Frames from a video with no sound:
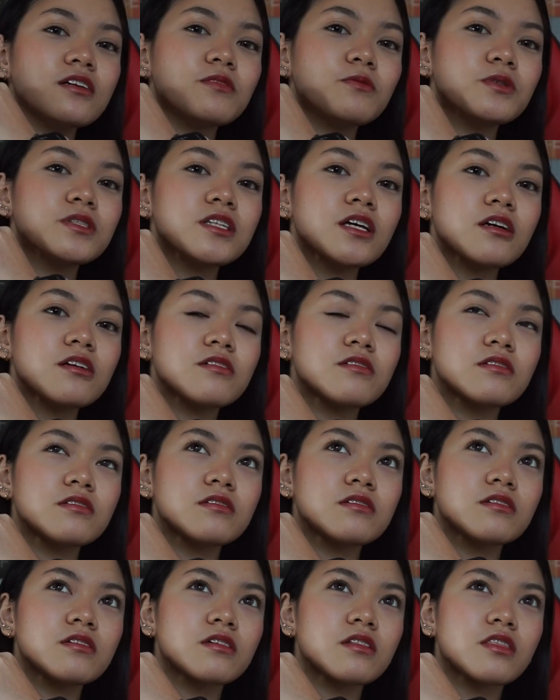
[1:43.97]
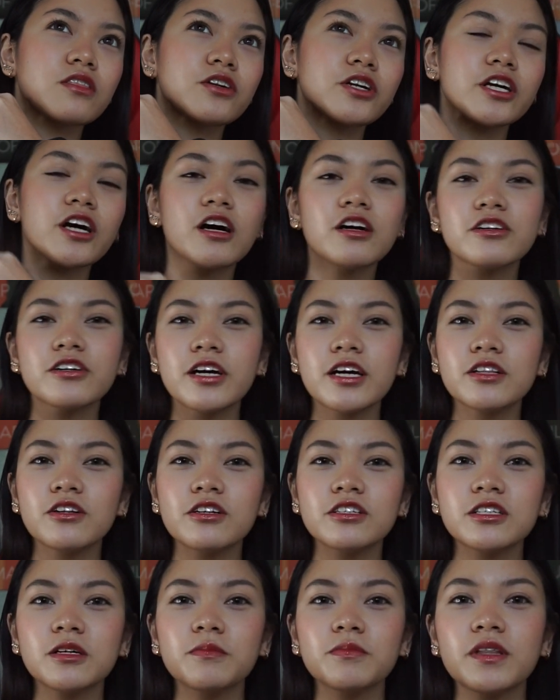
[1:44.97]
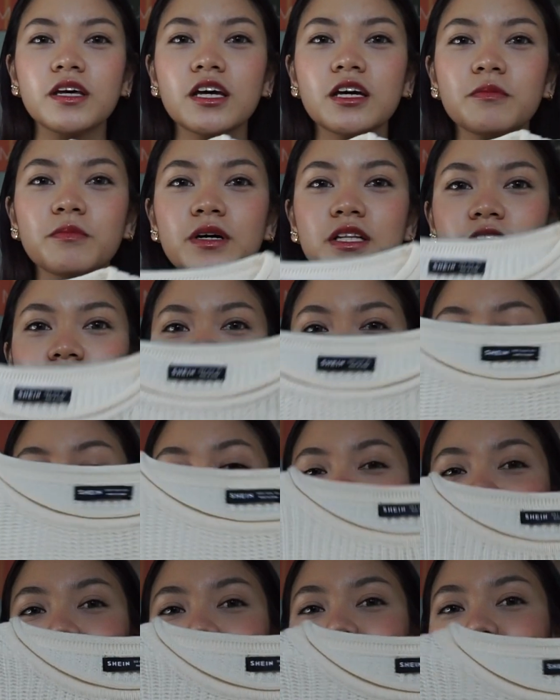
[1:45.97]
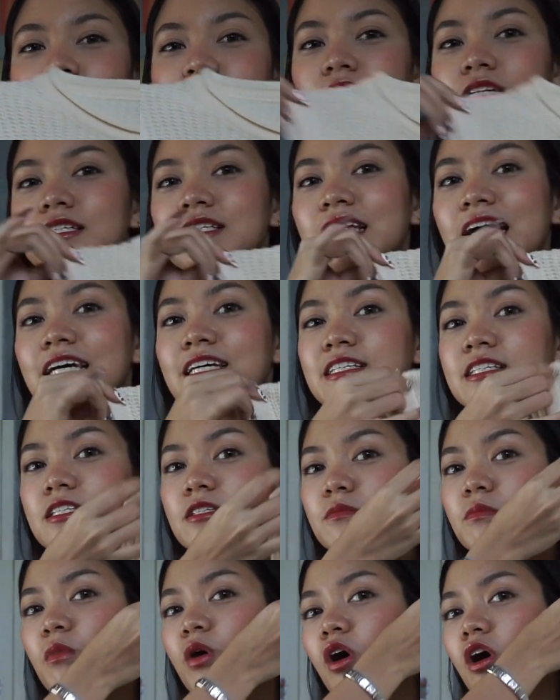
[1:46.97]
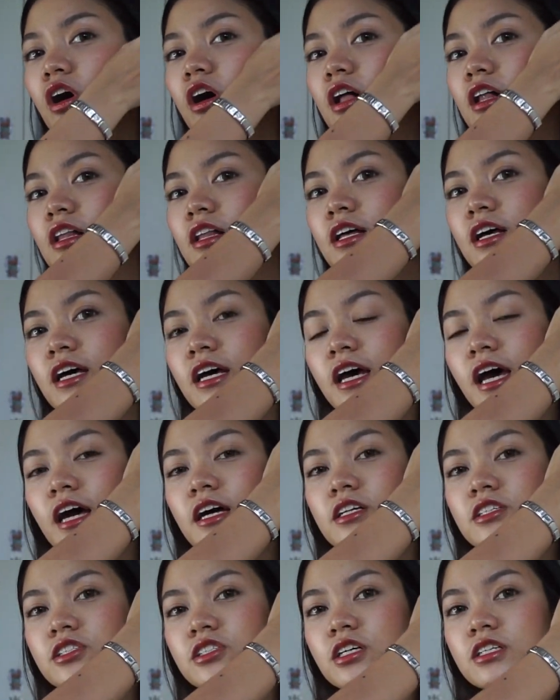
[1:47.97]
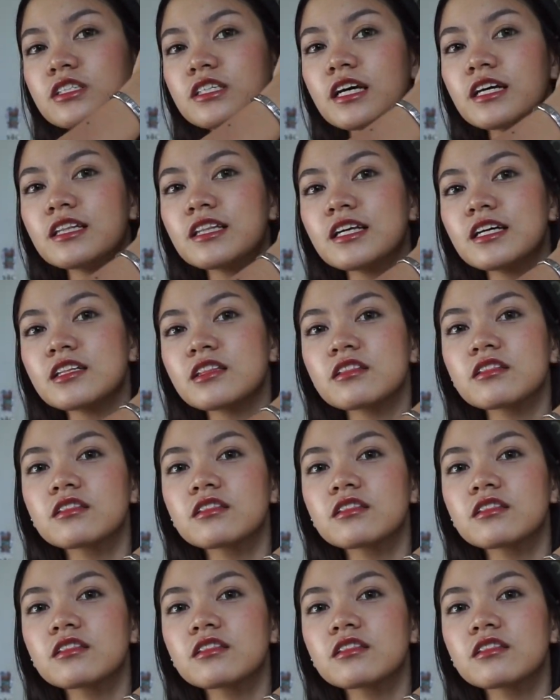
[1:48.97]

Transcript: was like 300 or something, but this one is in the size small, and it's just a knit